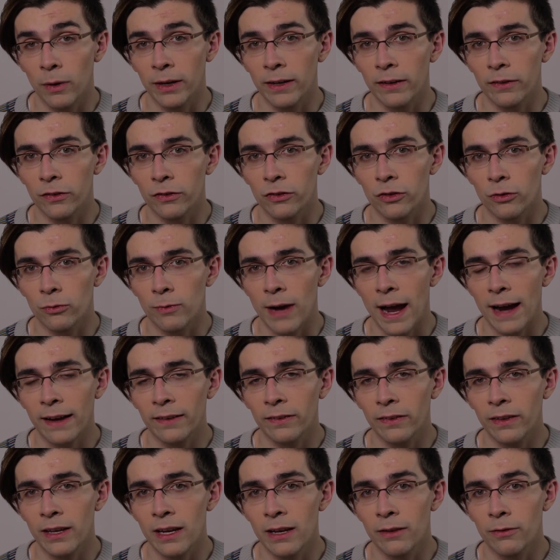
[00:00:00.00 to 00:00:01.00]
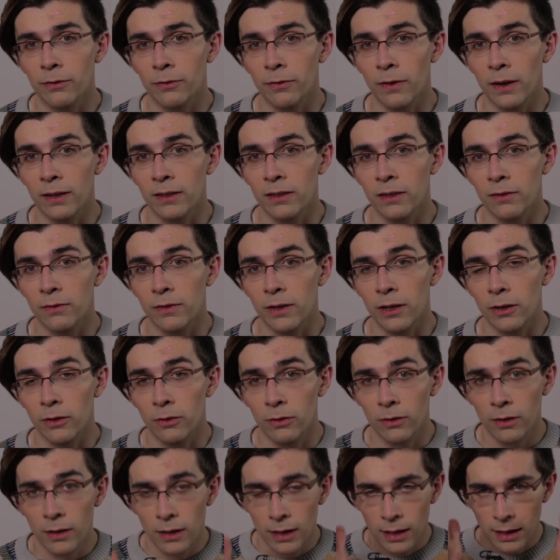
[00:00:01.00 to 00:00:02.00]
what is directly in front of
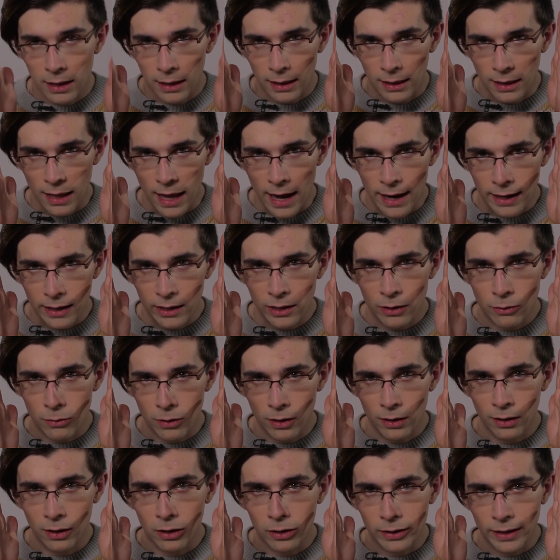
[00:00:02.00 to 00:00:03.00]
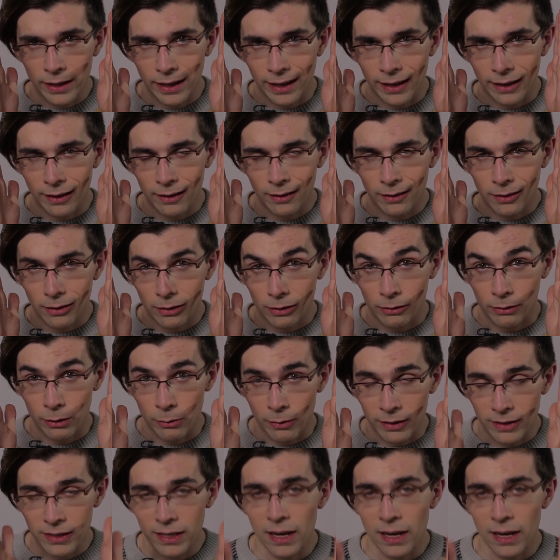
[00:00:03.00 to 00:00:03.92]
you, like you're looking through a